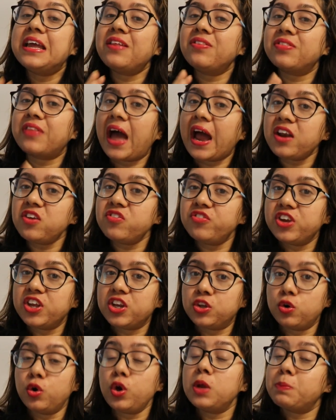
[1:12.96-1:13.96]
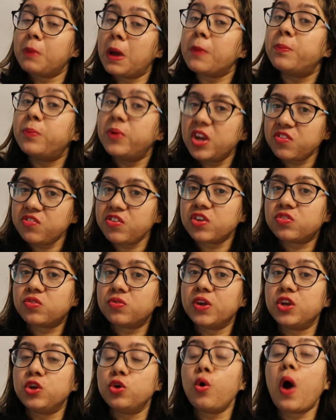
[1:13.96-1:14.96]
in that video, in my previous
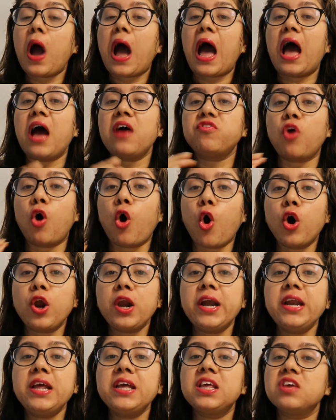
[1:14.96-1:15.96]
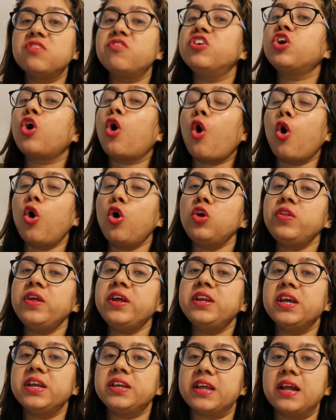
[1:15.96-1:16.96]
video, I have already given all
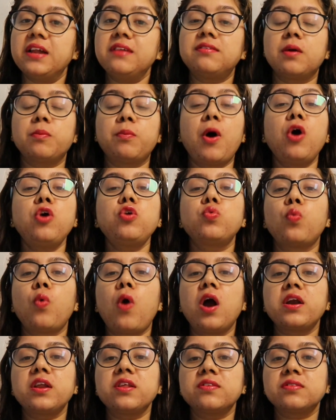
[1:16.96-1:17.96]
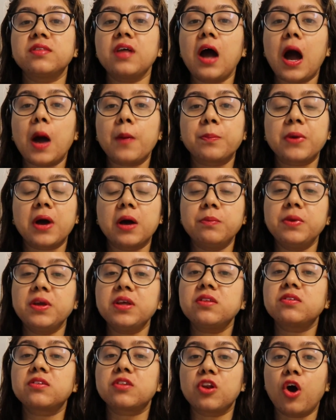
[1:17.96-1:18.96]
the details about what is the
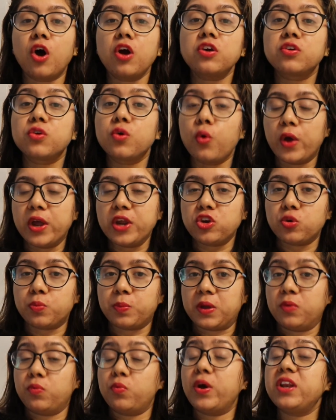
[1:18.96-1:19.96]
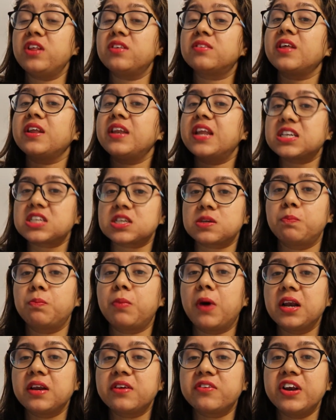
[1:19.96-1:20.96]
upcoming slot going to be, when is the next
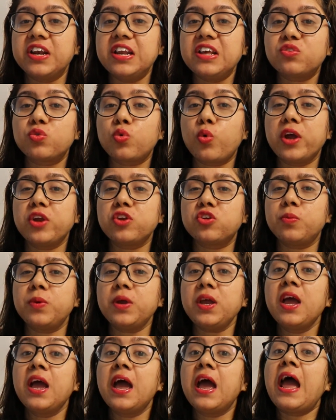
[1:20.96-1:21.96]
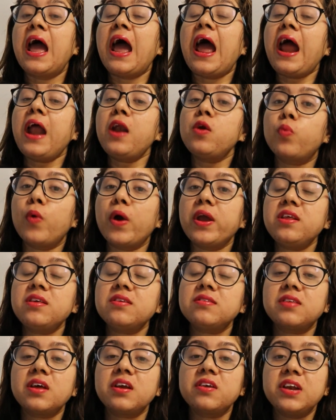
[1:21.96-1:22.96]
bulk release going to be, and when
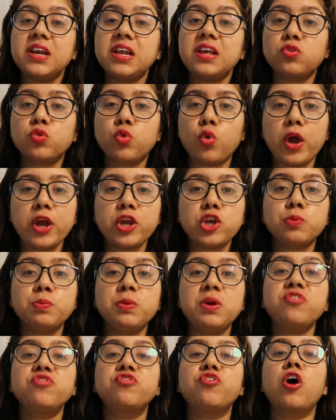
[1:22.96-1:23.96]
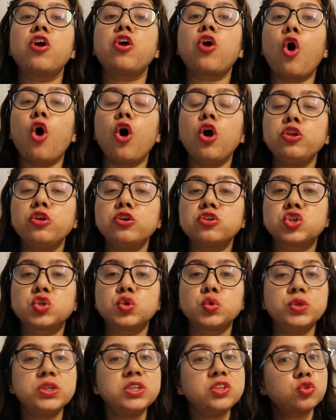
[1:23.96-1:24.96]
is the release going to be for all those
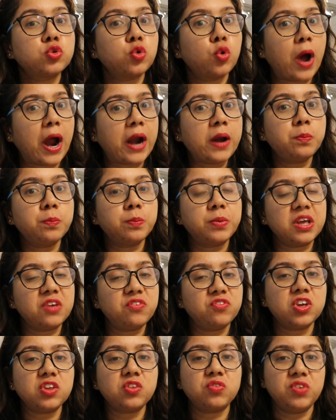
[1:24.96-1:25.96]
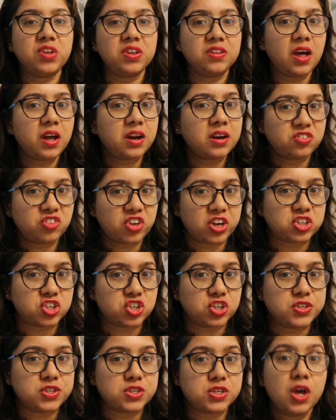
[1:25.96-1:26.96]
students who had previous visa
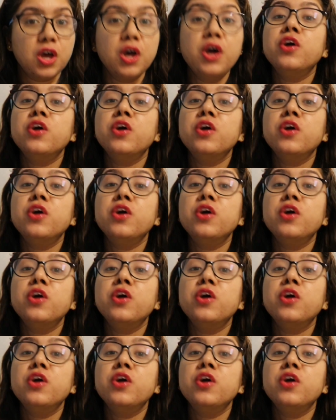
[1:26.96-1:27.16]
rejections.